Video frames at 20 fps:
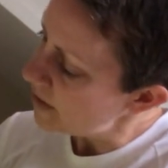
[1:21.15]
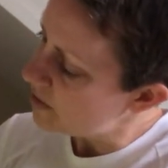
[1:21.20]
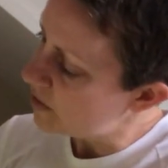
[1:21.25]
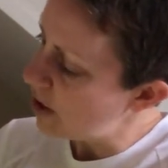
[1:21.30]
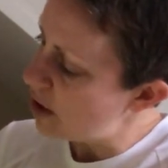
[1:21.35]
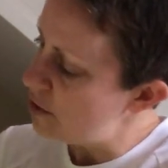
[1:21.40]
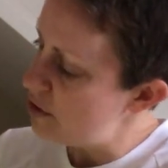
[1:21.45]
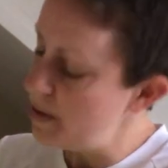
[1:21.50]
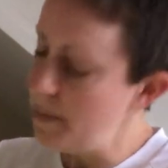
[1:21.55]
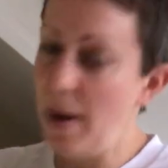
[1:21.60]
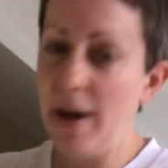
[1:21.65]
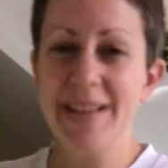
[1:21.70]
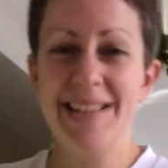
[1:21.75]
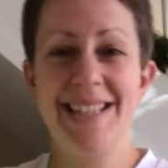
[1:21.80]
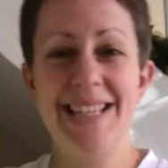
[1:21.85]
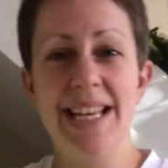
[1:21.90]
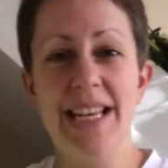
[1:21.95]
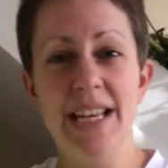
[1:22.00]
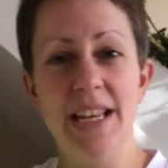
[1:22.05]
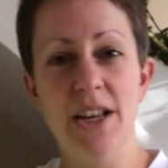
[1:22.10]
So you might
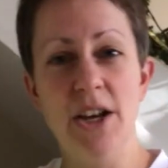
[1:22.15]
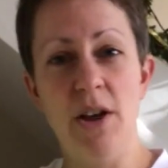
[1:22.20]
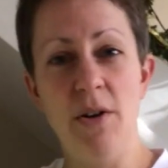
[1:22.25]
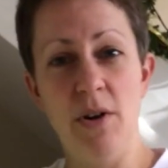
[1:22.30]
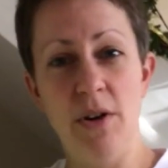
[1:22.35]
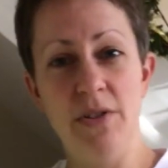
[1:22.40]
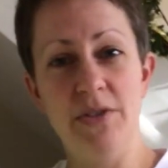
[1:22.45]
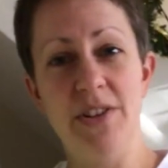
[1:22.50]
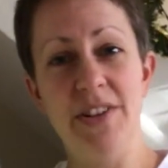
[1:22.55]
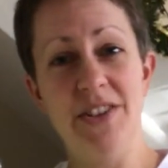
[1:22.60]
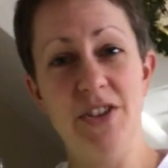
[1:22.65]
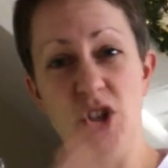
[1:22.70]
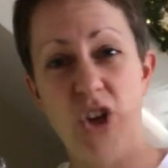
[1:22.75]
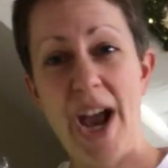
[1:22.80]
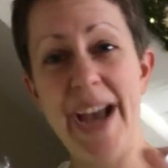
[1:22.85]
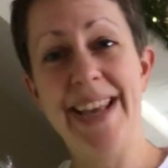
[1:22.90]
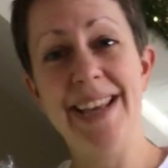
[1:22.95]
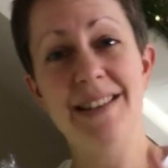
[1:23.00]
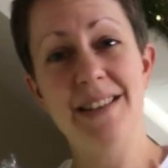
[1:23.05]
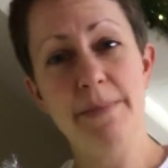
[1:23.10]
see, you know, the
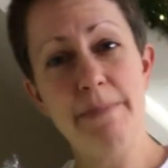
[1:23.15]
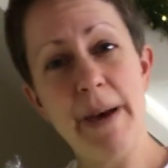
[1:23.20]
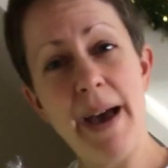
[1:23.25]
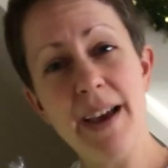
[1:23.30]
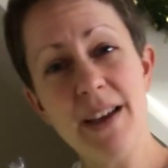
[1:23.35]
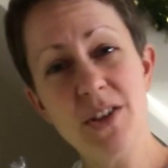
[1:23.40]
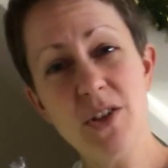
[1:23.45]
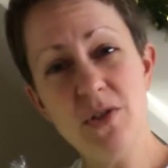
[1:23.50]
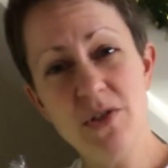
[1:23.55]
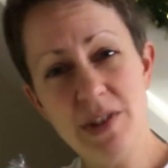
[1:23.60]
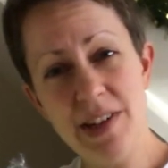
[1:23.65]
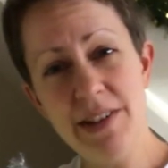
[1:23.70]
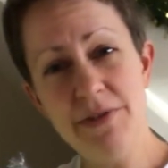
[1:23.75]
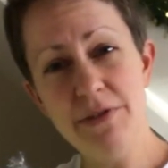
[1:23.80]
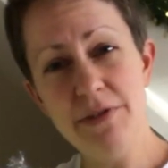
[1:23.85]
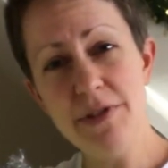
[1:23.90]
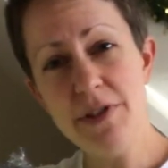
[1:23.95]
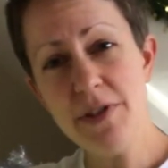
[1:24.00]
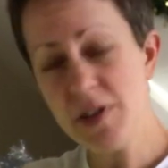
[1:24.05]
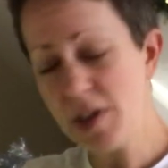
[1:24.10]
jackets and bags on
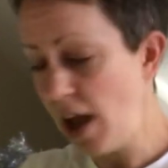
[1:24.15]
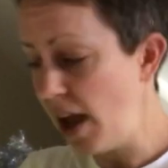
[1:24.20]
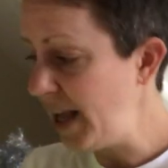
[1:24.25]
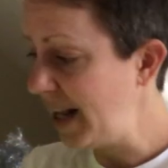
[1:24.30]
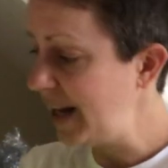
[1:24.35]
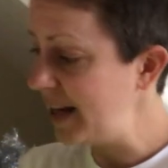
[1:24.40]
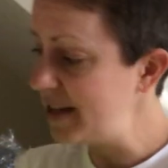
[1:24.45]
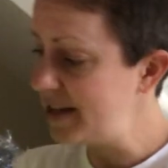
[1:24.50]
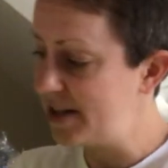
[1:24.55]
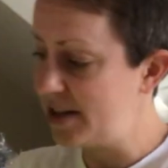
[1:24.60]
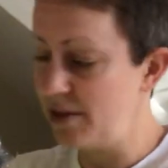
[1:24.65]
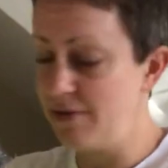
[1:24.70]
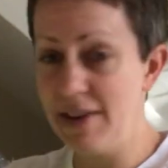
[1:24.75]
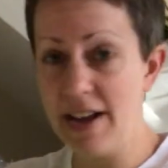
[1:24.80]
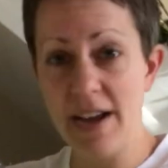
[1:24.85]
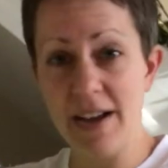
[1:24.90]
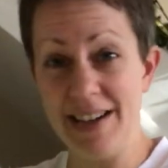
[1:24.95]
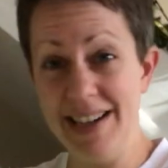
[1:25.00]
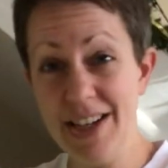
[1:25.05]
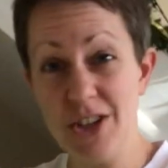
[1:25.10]
delivery cyclists are
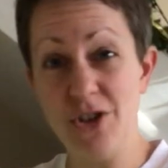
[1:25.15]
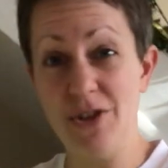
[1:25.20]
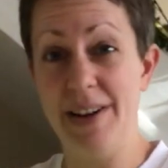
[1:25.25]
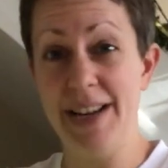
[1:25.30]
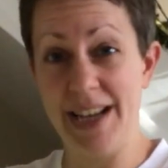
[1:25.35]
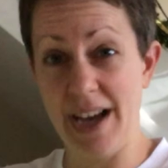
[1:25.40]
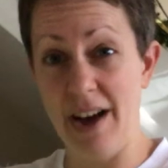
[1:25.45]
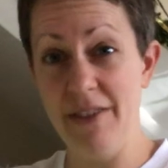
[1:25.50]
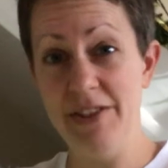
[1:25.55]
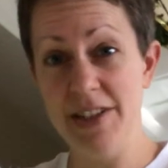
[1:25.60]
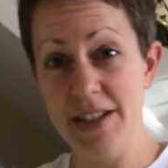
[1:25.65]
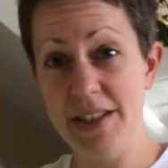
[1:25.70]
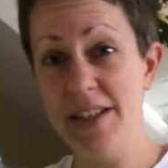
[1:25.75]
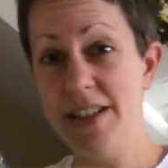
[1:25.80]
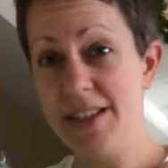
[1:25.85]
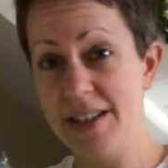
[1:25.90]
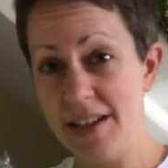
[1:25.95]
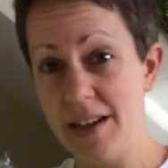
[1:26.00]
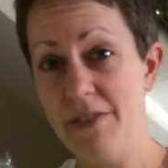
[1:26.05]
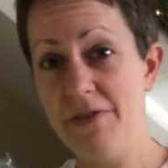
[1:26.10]
literally covered in
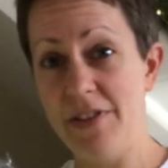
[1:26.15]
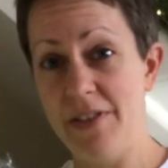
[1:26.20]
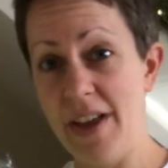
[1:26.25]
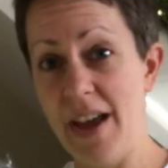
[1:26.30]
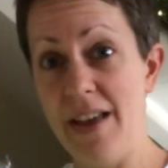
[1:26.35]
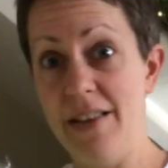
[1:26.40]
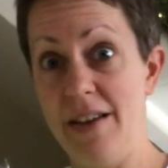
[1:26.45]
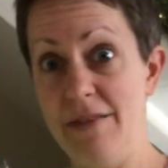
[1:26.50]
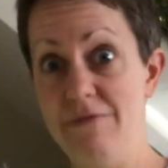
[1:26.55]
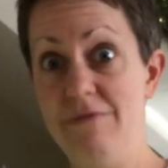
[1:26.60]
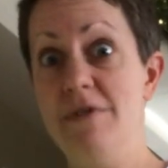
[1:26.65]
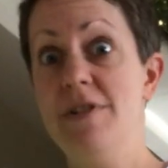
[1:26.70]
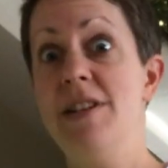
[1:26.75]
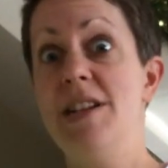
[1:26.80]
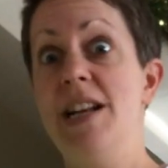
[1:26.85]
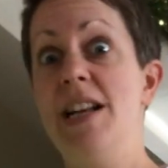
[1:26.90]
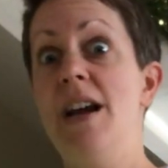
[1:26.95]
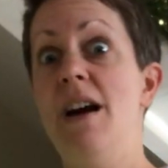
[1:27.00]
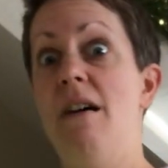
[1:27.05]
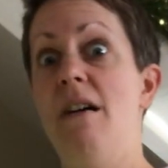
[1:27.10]
this stuff, and they
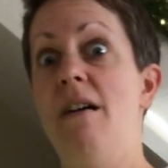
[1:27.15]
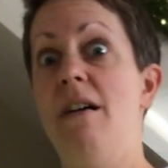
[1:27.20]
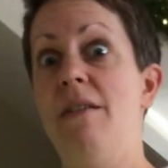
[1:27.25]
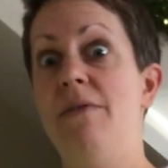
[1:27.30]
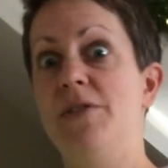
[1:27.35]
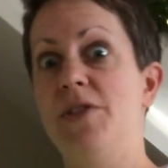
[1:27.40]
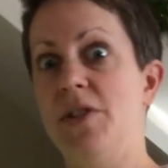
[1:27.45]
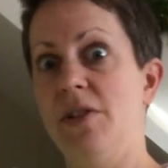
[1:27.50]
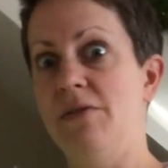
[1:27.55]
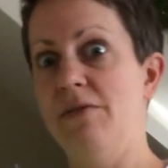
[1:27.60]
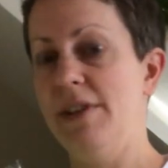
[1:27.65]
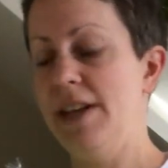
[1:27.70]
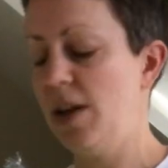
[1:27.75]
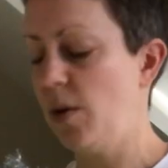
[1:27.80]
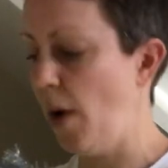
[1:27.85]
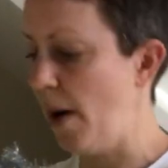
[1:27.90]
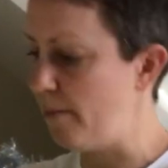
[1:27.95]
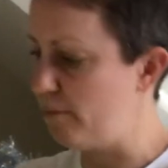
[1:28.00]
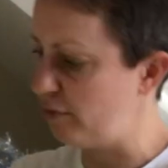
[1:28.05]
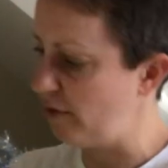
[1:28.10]
really are sort of really
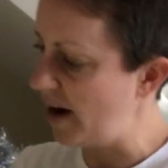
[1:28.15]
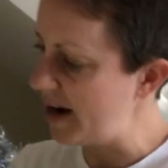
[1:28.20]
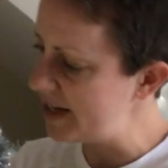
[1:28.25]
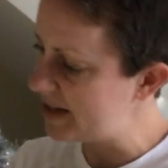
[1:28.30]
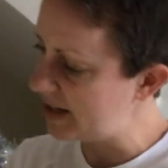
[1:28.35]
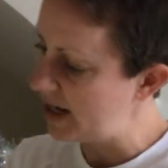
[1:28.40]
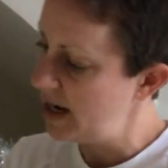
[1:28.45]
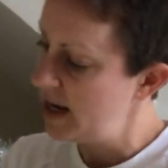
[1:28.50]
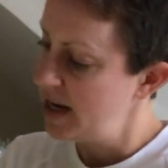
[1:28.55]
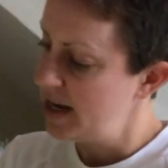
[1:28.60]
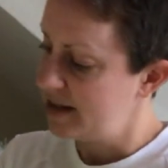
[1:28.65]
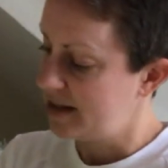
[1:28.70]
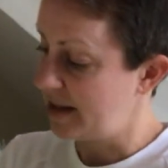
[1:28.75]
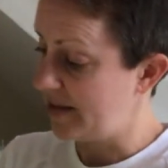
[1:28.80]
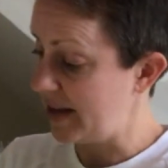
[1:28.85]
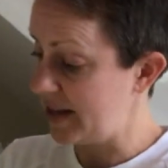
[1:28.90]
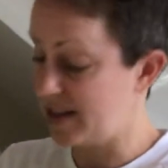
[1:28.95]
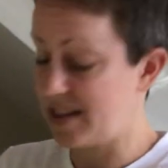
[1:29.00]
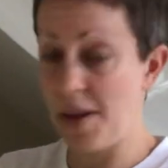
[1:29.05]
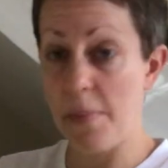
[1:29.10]
quite bright.
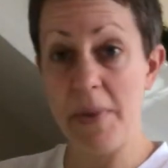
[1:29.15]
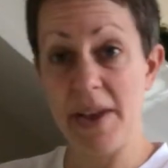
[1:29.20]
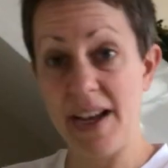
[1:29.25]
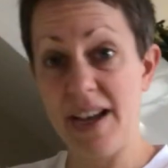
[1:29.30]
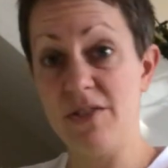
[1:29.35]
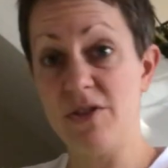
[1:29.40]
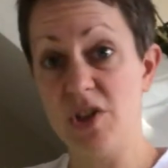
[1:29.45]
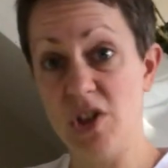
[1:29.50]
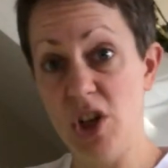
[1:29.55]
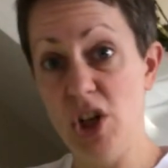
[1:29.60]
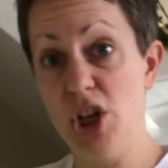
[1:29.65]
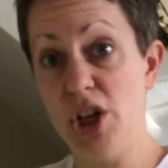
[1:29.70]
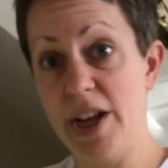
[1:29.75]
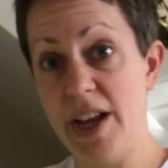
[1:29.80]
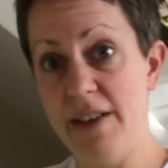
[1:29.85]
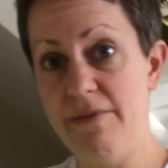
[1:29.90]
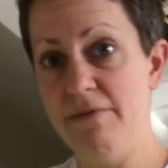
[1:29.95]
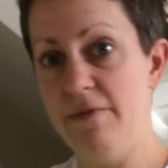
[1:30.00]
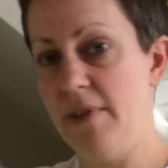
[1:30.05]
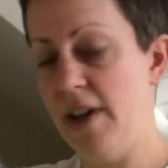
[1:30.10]
So that's something else to
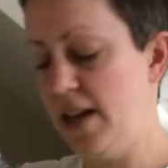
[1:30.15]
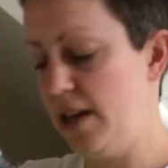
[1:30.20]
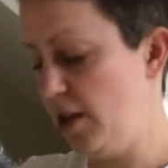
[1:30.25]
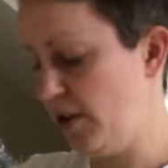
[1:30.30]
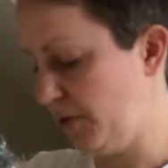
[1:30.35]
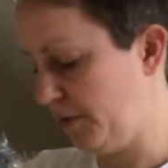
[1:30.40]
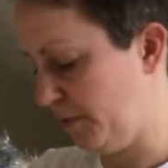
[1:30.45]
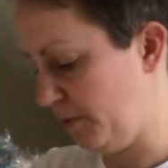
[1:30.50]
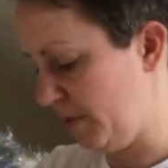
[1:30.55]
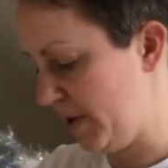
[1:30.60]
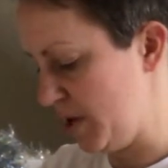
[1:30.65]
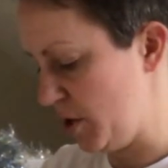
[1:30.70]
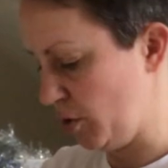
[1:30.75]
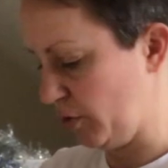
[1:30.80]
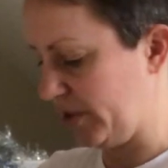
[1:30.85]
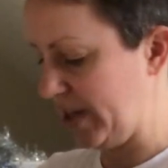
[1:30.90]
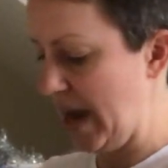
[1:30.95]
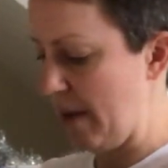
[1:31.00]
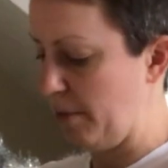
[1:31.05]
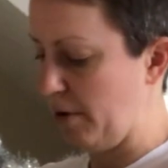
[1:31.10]
look for in
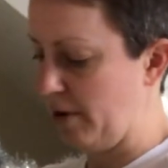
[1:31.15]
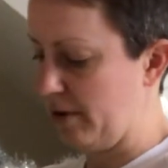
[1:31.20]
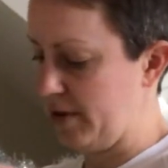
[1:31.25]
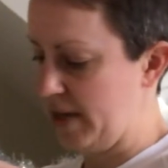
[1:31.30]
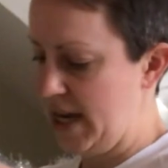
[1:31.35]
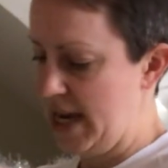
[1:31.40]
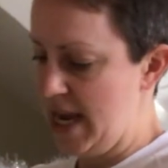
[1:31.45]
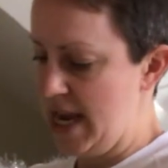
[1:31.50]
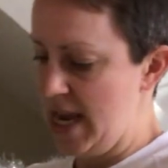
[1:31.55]
your tabard.